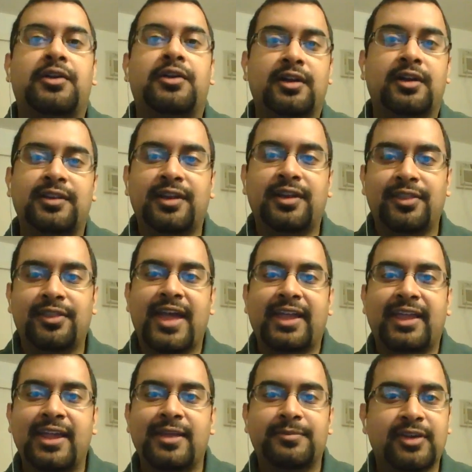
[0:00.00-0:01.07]
out earlier in
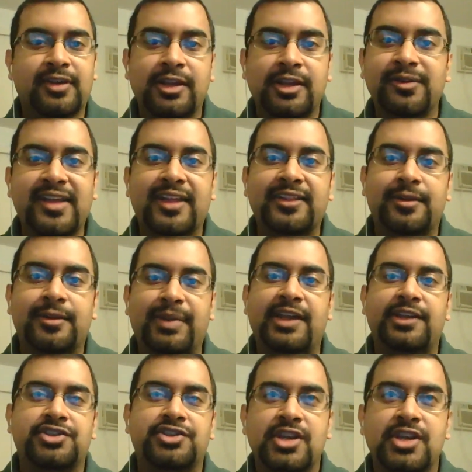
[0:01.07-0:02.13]
that game, so he was on the
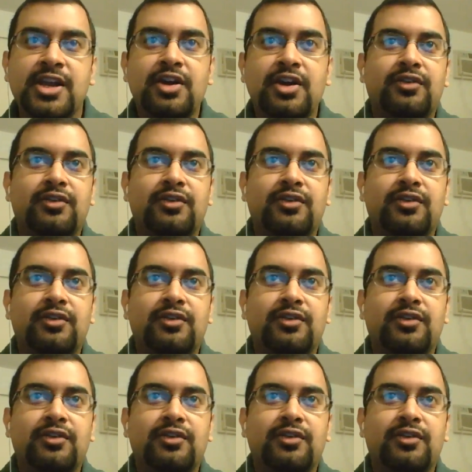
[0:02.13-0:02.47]
bench.